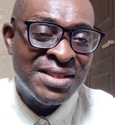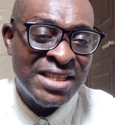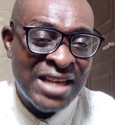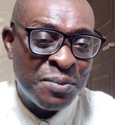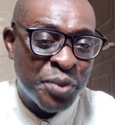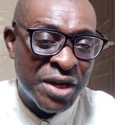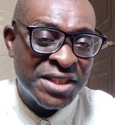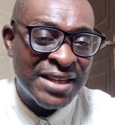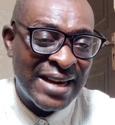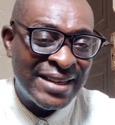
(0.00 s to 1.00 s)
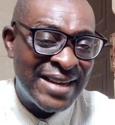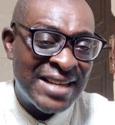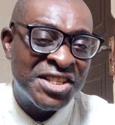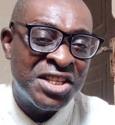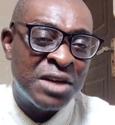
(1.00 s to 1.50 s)
the then
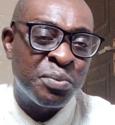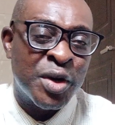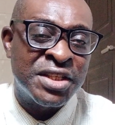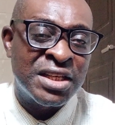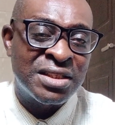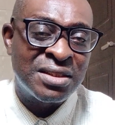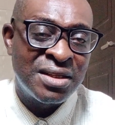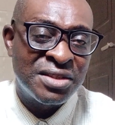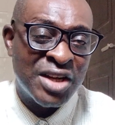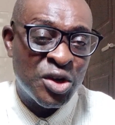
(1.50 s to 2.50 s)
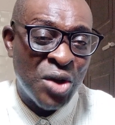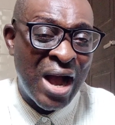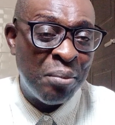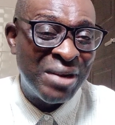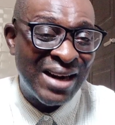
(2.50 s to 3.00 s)
Senate President, Senator
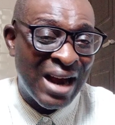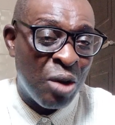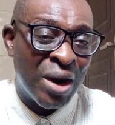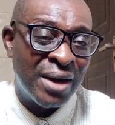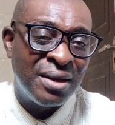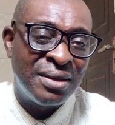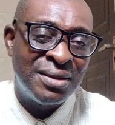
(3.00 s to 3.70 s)
Ahmed Lawal,